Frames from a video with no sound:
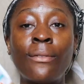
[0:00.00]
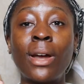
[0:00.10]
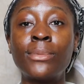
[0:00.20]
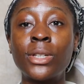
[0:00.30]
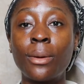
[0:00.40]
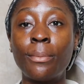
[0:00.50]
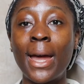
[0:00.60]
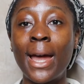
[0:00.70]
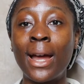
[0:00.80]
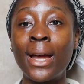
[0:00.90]
If I am to
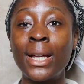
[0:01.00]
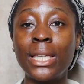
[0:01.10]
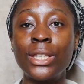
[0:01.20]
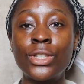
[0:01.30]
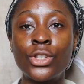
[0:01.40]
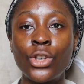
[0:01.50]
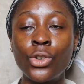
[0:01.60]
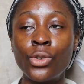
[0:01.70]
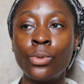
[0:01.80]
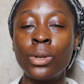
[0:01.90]
compare these
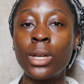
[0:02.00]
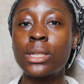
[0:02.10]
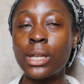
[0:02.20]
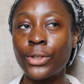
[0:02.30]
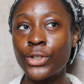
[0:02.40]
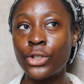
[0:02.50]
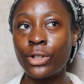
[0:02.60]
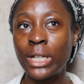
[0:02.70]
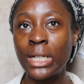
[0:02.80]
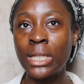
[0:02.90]
two
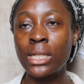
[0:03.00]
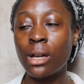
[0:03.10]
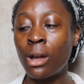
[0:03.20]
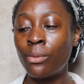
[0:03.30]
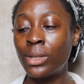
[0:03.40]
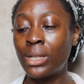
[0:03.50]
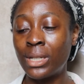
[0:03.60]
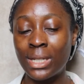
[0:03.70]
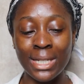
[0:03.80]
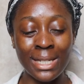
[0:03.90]
sunscreens, I would
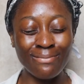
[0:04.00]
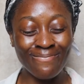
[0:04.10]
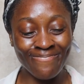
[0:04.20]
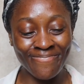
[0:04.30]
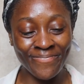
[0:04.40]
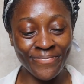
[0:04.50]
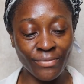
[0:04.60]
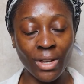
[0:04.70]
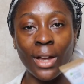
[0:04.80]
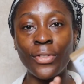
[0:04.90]

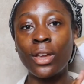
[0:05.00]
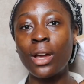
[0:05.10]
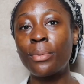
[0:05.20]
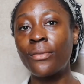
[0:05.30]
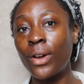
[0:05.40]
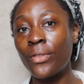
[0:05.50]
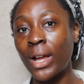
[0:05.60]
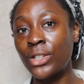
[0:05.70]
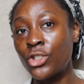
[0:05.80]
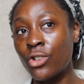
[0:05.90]
I think I prefer
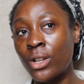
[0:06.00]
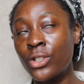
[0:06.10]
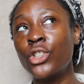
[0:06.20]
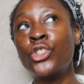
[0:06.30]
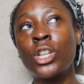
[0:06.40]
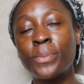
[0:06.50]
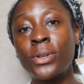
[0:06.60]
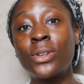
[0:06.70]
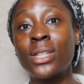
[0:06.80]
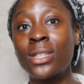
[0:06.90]
the anti-dryness just
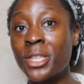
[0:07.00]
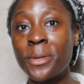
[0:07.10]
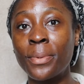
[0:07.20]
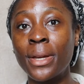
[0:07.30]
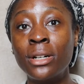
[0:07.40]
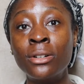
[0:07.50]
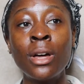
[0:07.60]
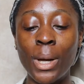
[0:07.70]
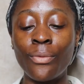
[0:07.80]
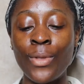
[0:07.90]
because it doesn't
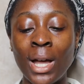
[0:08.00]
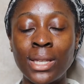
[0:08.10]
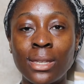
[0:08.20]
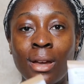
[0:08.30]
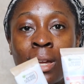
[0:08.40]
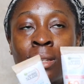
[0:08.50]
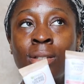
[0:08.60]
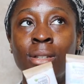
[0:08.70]
peel. But that aside,